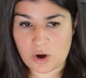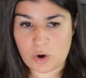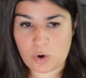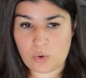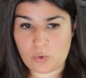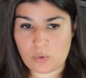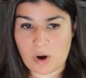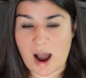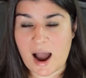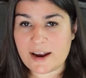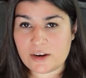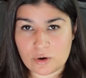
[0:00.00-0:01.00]
who
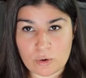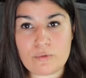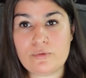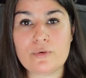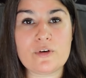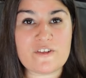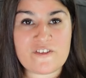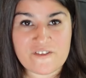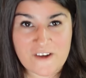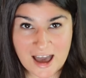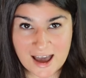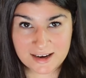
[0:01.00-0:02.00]
I know for a
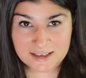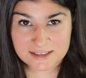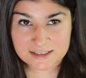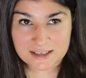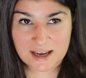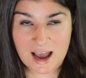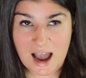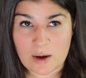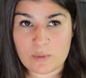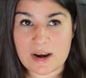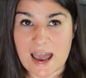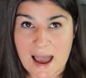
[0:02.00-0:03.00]
fact I
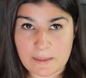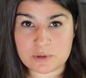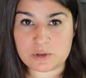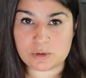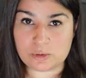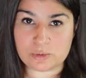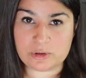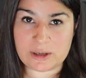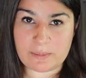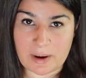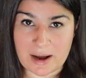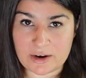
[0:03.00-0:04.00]
would absolutely
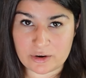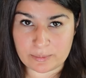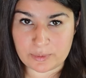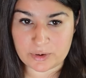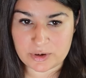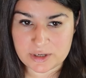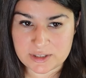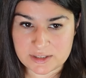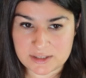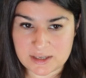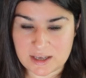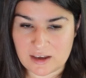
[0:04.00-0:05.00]
buy her
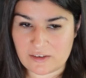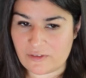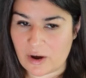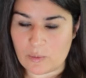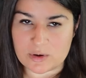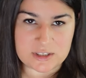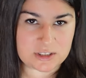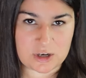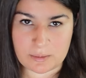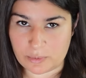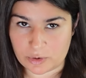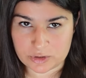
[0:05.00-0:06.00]
books if I wasn't
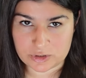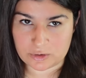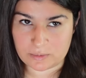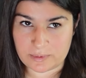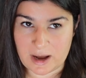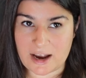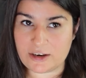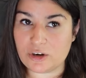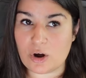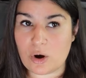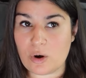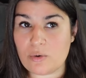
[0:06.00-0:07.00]
on BookTube. I
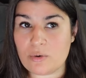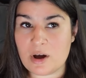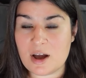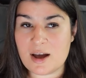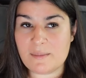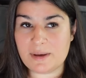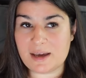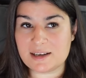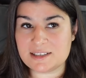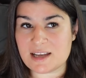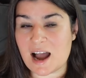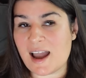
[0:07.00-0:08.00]
know
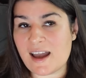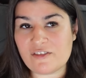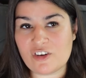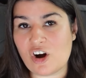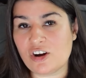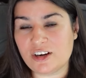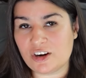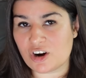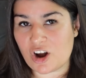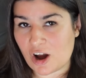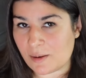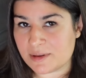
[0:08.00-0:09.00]
because I have gone in her
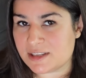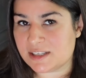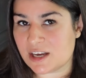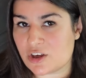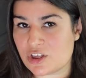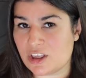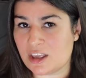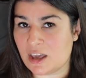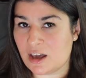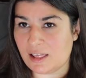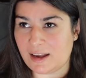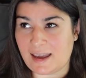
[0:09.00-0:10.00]
comment section
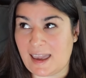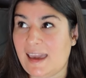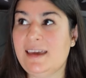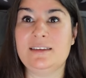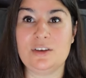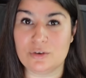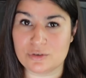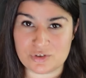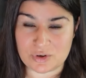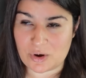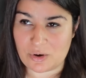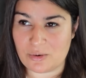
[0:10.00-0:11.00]
like 8 years
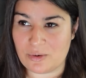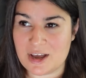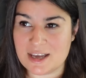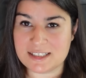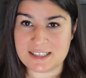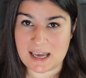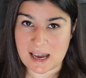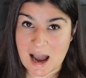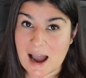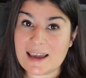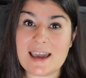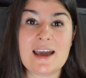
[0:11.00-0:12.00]
ago saying,
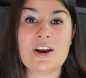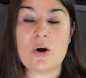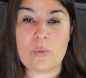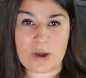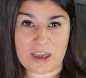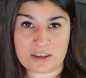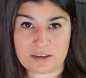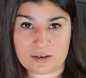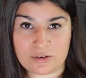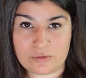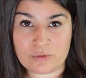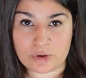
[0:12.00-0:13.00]
I cannot wait
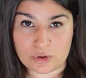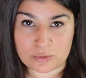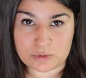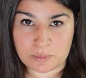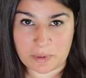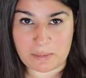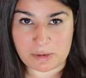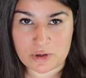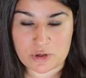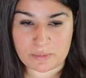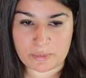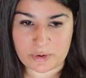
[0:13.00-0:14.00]
for you to
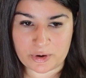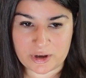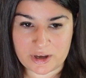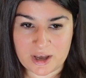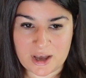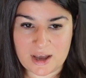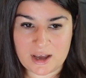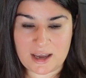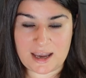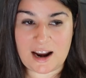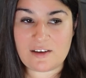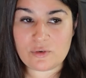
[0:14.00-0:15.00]
publish a book.
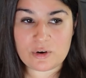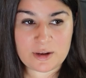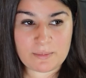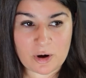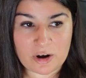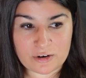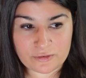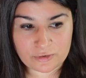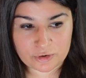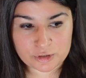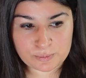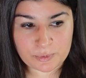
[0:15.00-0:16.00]
And I've already bought her
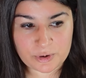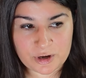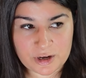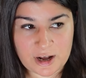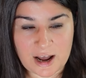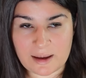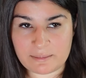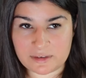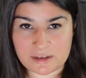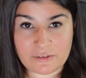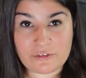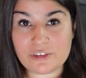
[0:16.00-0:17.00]
first book. I'm
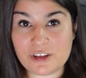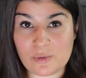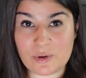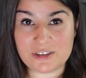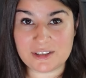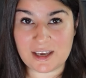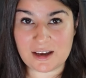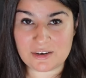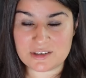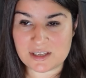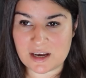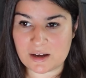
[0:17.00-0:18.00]
definitely going to get her
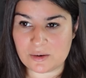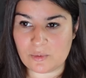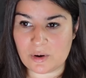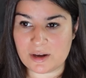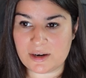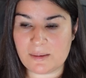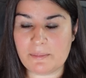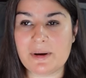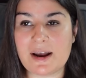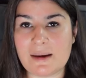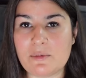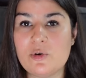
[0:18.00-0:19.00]
second one,
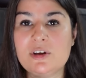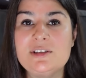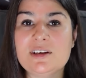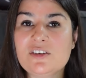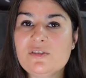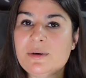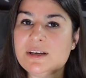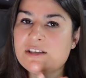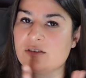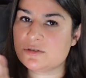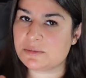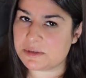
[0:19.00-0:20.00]
but I am going to give
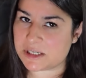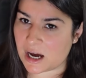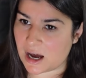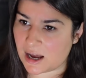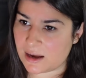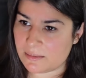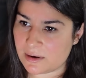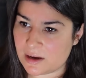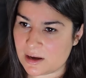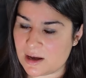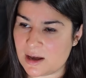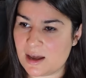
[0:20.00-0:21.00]
myself some time
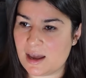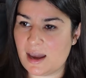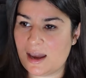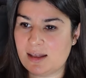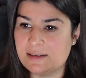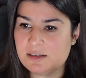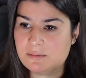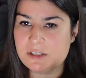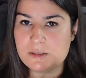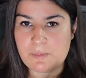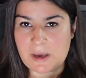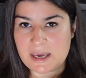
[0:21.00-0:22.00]
and some
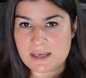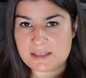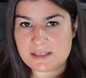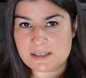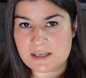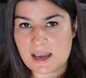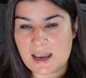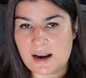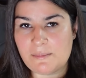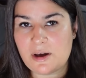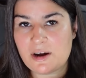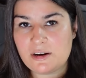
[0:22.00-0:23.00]
space, and
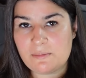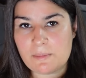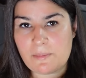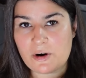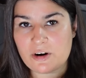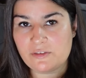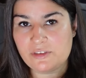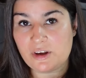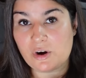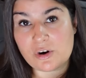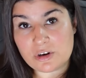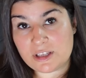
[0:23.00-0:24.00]
I'm not gonna be part of the
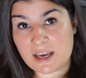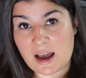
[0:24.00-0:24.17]
early